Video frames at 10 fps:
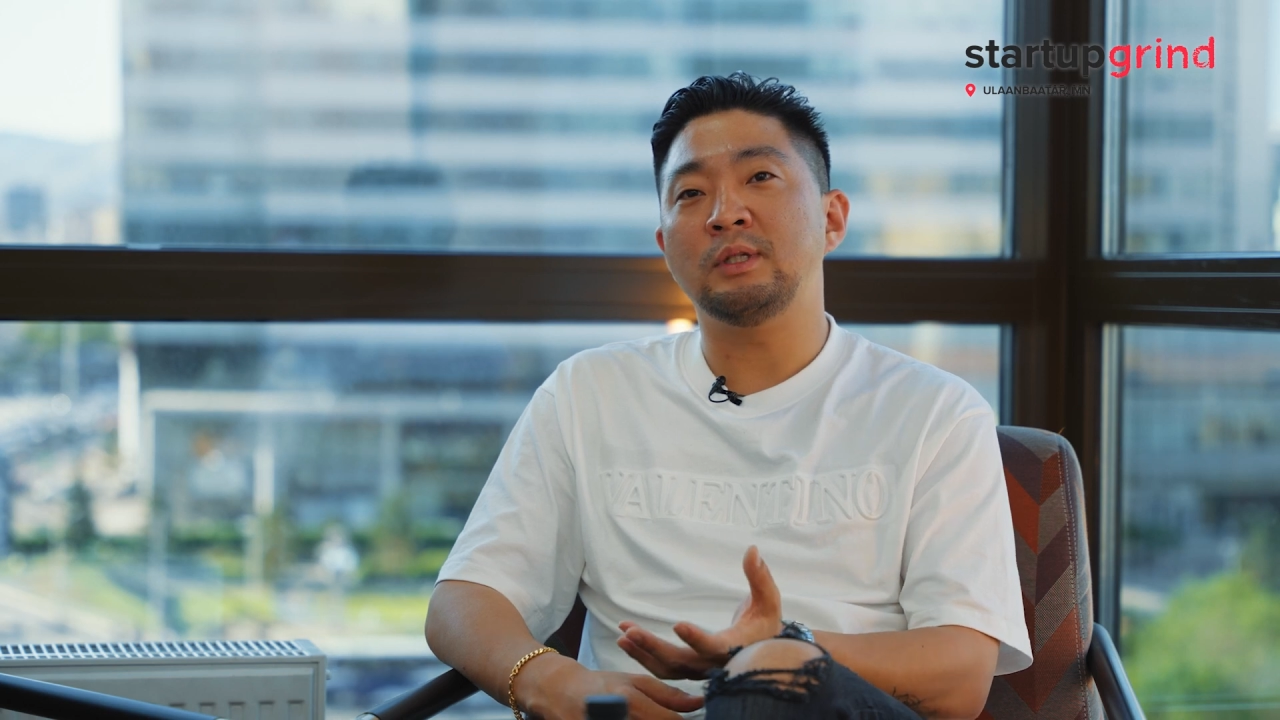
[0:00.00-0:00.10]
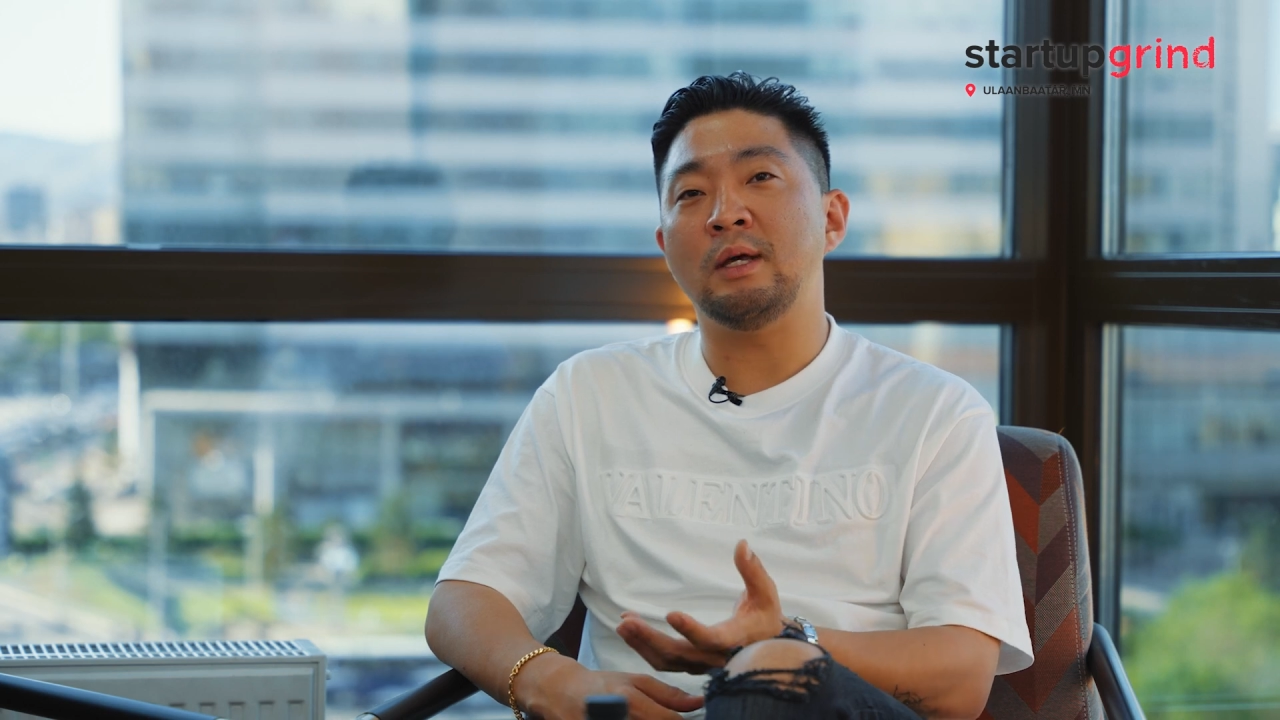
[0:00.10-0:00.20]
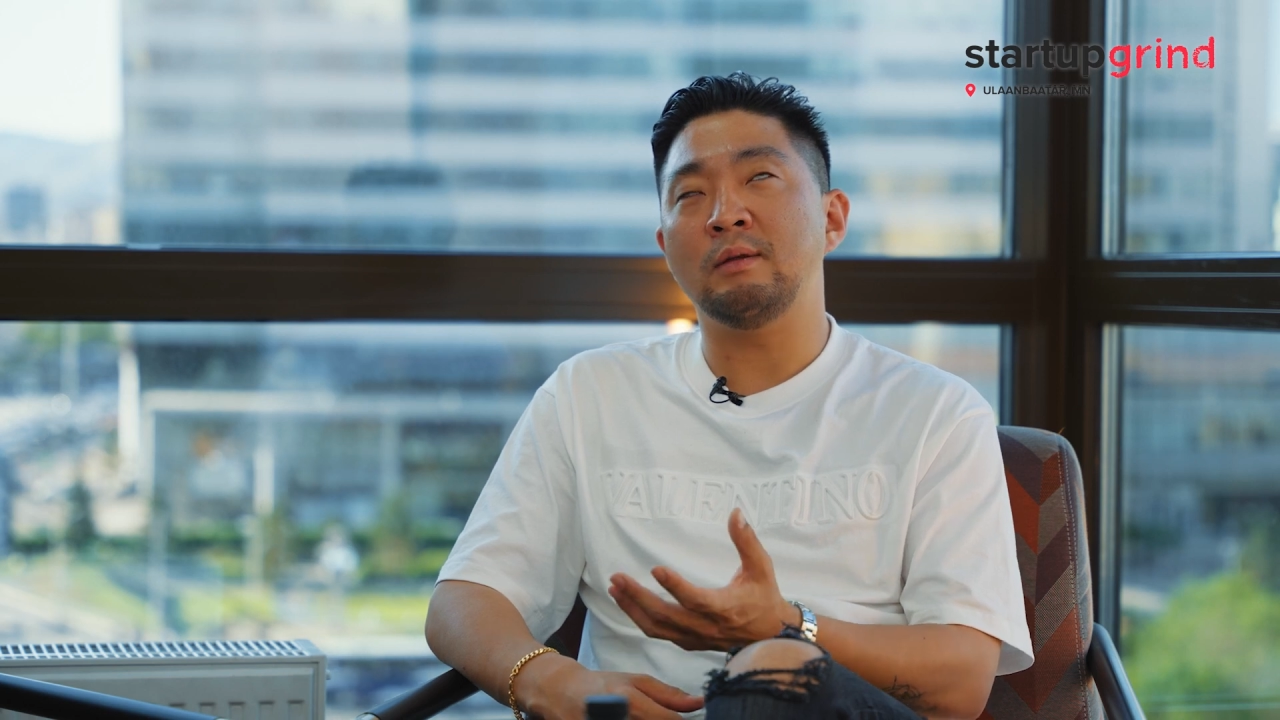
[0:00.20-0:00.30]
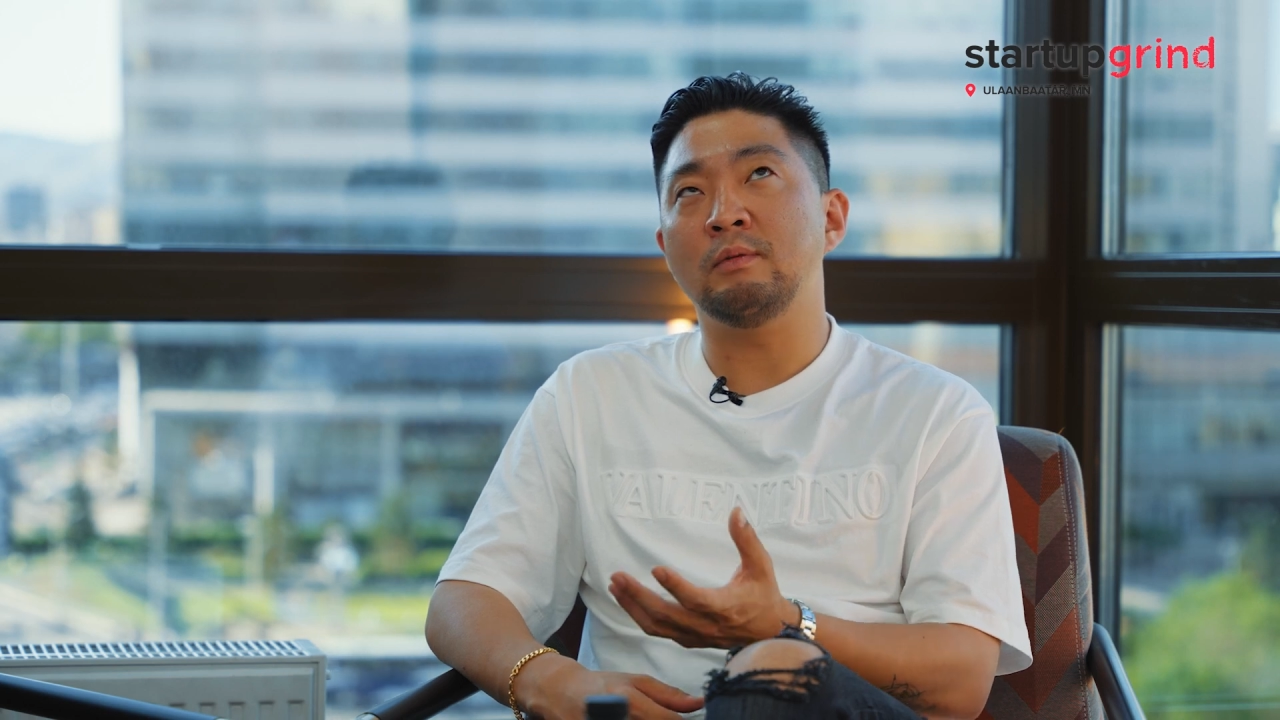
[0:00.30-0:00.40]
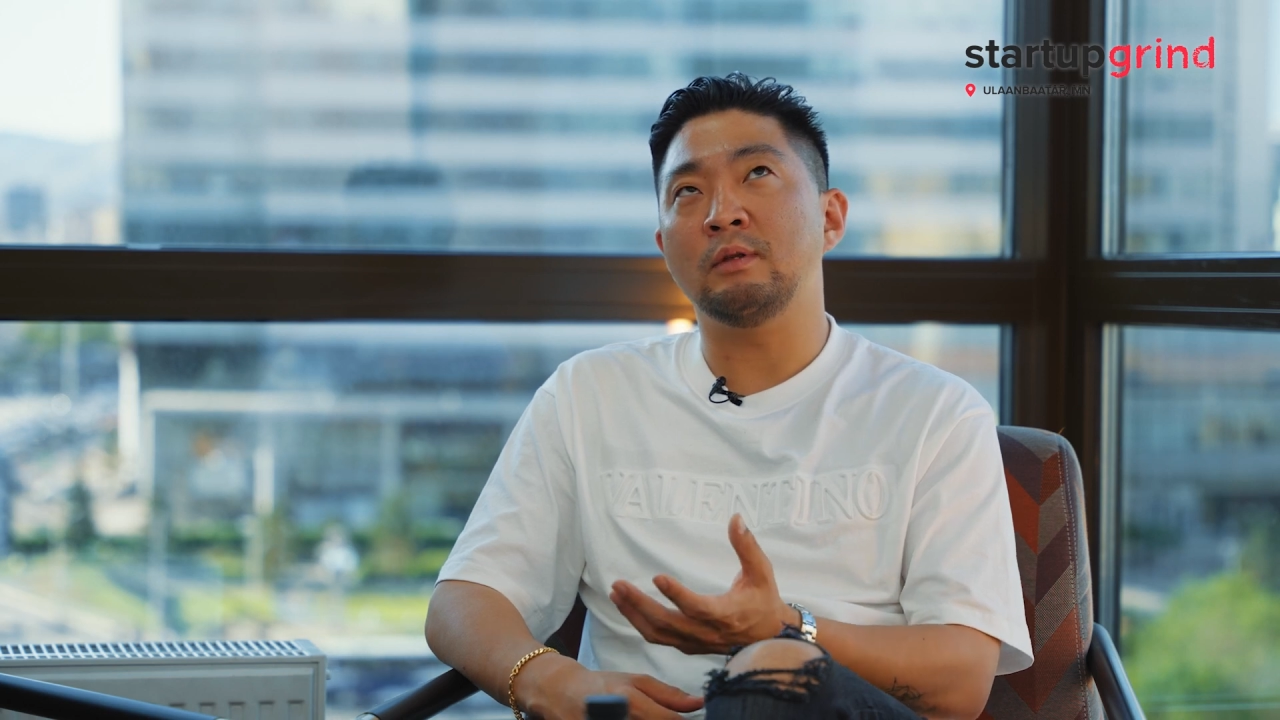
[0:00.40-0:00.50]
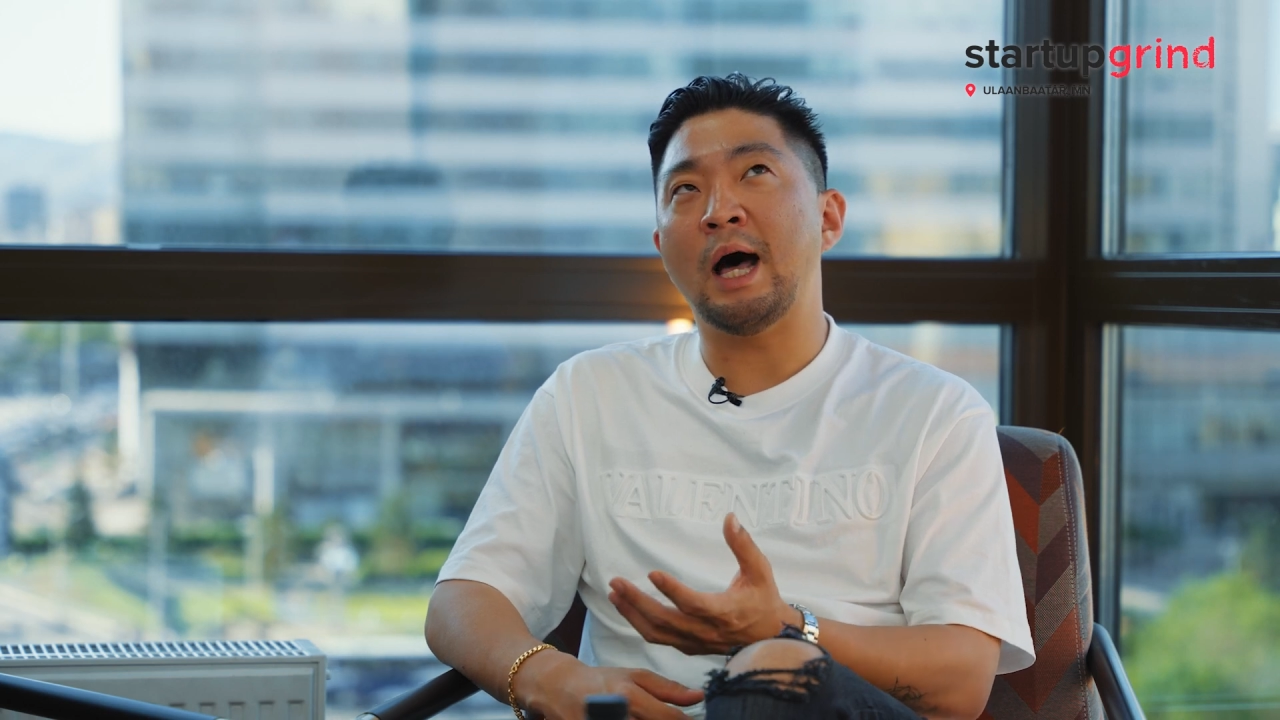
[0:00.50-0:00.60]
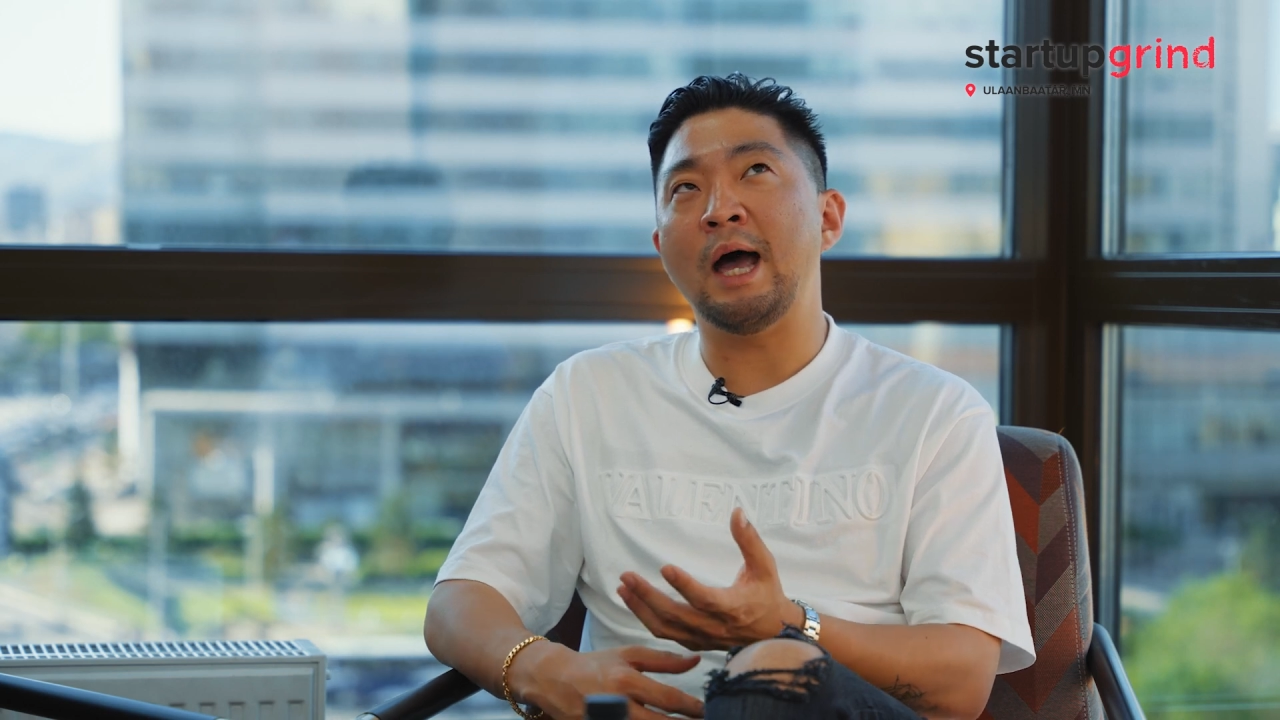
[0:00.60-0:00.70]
and